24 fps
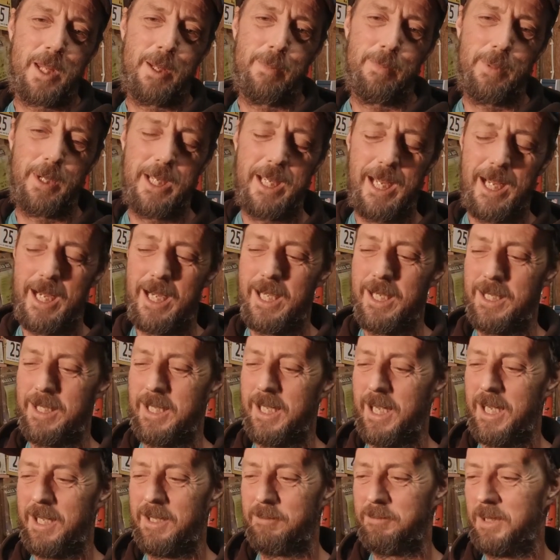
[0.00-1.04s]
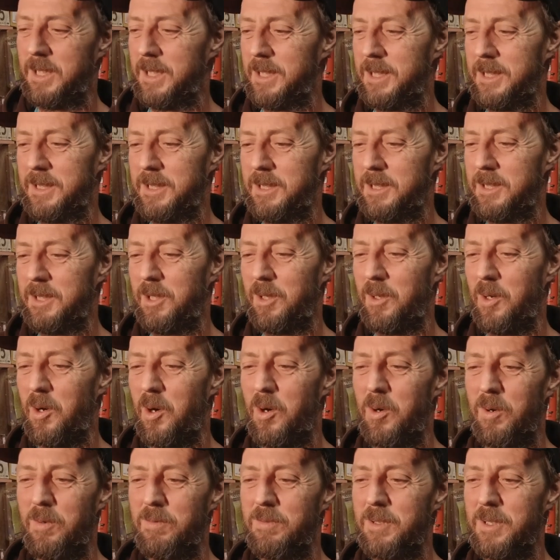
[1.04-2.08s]
But yeah, I'm
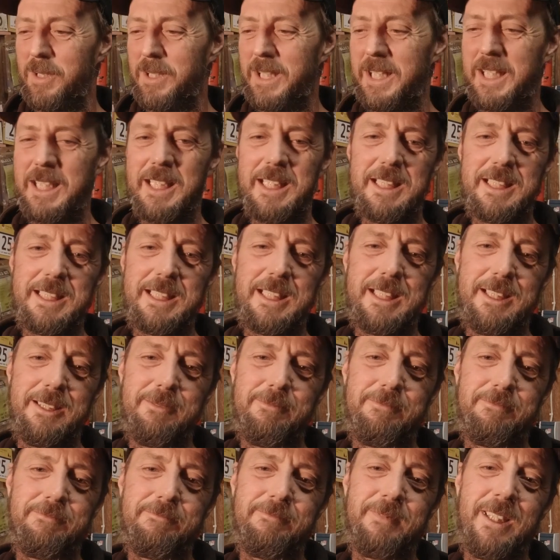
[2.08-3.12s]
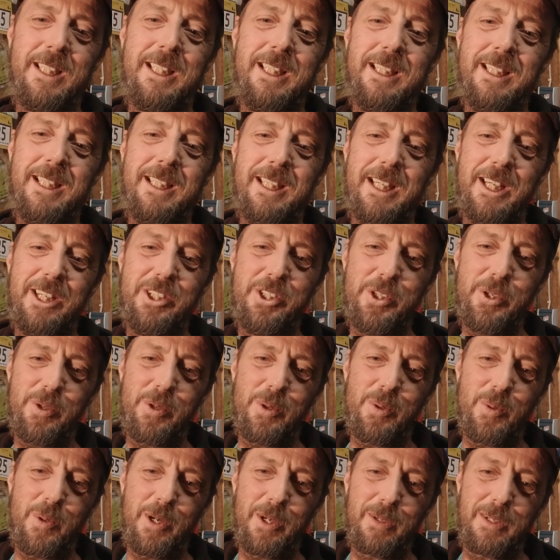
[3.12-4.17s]
over these
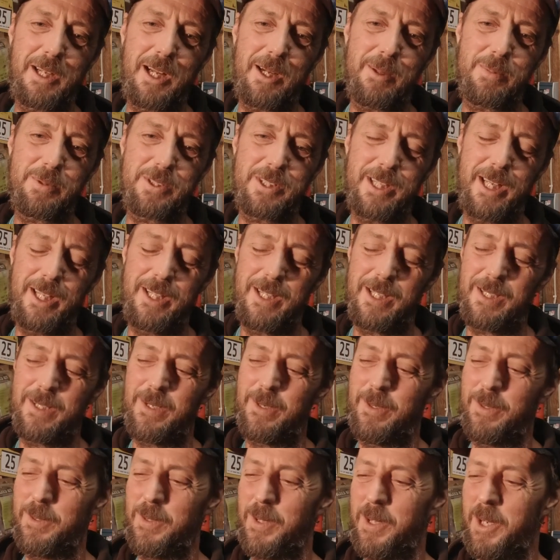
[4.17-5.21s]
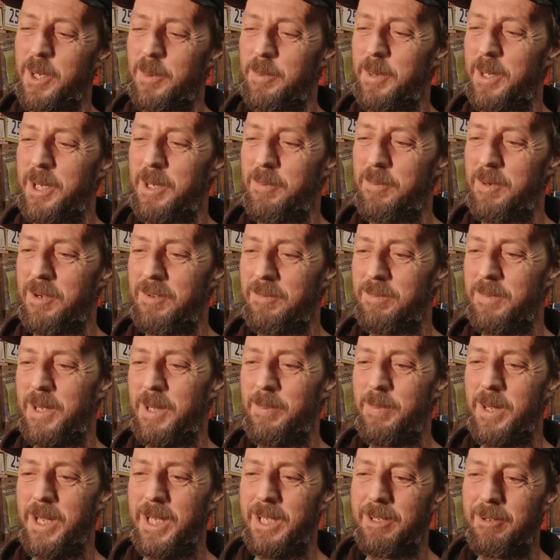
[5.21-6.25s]
Enduro World Cups. I think they're a little bit above my
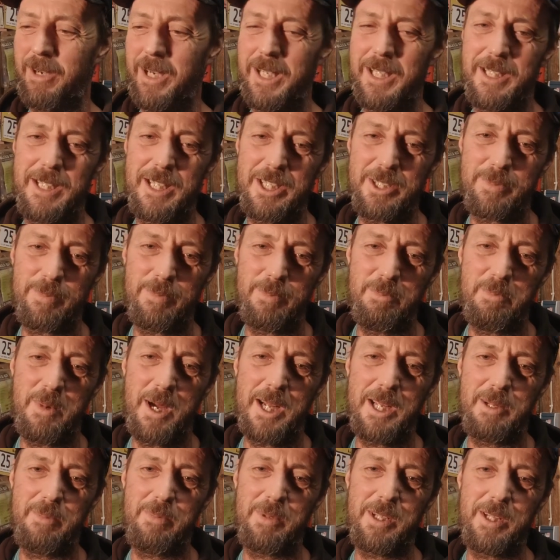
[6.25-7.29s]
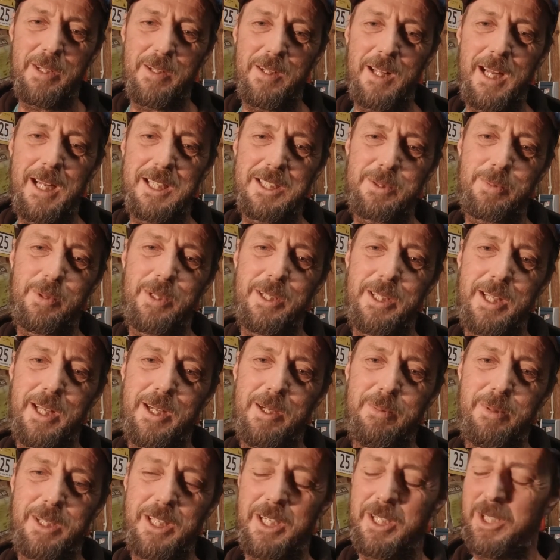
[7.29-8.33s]
pay grade. This might be the last one that
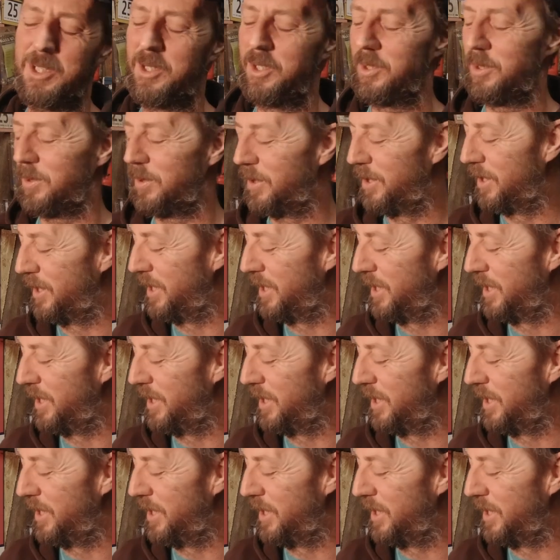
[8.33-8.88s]
I'm going to do.